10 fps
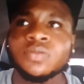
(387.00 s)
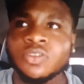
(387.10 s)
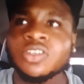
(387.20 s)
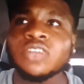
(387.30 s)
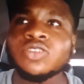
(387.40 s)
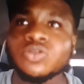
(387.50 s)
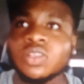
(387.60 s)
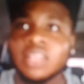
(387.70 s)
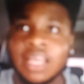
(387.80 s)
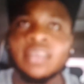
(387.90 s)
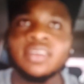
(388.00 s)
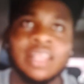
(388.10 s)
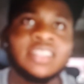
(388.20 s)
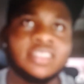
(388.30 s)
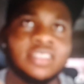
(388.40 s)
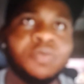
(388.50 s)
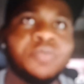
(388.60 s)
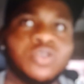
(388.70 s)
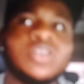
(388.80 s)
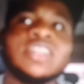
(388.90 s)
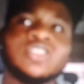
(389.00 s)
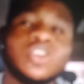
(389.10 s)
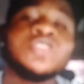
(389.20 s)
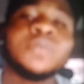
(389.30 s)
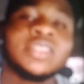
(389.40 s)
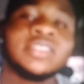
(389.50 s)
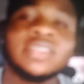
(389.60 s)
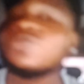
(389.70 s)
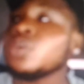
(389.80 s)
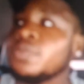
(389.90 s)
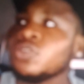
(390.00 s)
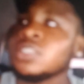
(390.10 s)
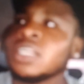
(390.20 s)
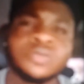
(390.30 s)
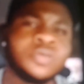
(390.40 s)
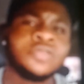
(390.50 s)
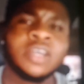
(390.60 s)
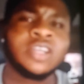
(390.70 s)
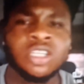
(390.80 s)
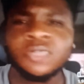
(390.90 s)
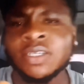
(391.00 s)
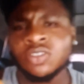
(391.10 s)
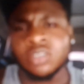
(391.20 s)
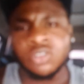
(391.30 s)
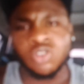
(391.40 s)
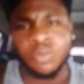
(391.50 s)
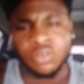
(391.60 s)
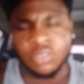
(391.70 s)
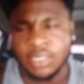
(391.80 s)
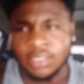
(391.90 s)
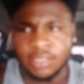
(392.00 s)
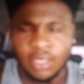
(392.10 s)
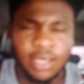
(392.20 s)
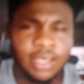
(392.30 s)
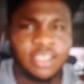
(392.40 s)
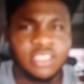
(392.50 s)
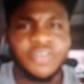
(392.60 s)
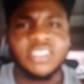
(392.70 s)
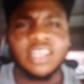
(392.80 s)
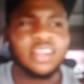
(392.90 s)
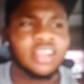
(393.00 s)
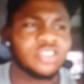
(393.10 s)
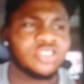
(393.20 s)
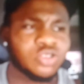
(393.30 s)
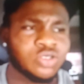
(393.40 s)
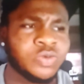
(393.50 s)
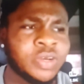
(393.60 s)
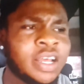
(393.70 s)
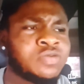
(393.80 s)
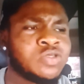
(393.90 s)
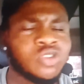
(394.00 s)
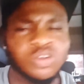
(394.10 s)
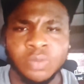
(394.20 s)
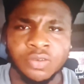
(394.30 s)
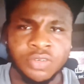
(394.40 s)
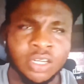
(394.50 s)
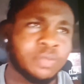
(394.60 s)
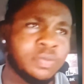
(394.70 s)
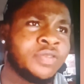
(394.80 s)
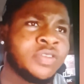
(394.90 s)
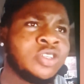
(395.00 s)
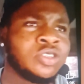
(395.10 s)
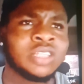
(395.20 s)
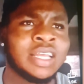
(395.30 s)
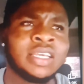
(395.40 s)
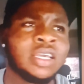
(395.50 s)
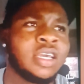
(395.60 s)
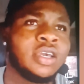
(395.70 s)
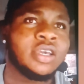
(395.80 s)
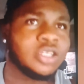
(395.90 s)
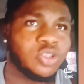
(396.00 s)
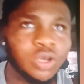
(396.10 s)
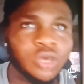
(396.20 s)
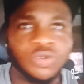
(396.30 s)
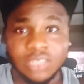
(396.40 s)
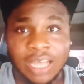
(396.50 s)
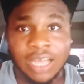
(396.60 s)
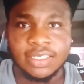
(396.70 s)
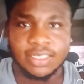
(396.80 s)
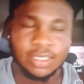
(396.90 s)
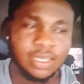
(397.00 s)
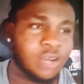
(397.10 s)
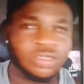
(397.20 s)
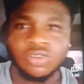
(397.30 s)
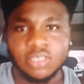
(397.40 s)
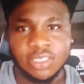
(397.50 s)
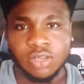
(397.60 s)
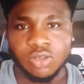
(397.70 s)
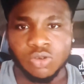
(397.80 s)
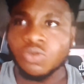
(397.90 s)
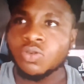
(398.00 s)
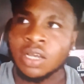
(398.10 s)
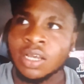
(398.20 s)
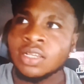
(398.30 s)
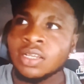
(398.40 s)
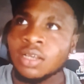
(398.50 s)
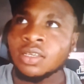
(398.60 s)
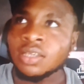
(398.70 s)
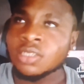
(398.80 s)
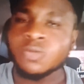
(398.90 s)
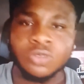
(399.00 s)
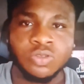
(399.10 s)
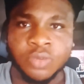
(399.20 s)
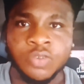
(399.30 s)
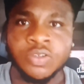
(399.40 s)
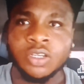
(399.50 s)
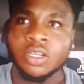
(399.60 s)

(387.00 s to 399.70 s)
trying to like let the people know that your husband is there to apologize. But fine, your husband is not there to apologize. His special reaction, when I even called Mary, and Mary just like the way he was acting. I was not there though, and I spoke to Mary.